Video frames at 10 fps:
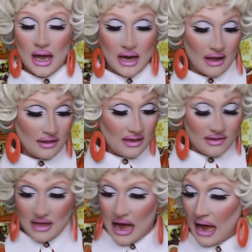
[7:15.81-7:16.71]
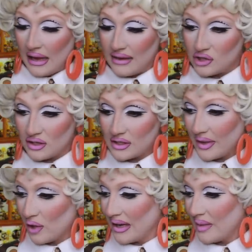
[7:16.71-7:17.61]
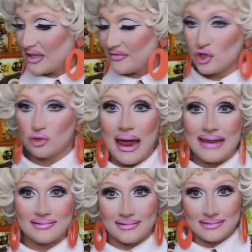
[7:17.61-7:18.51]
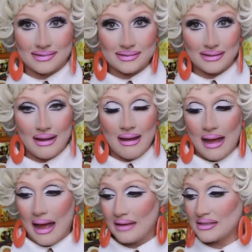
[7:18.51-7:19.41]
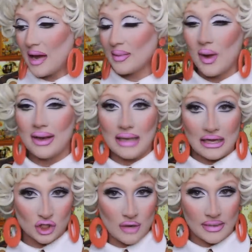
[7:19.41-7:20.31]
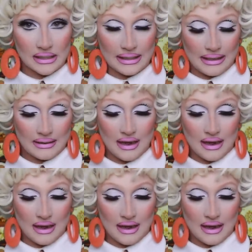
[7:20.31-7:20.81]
And I think the highlight dots are becoming a bit of a trend. And I'm quite like John McLean.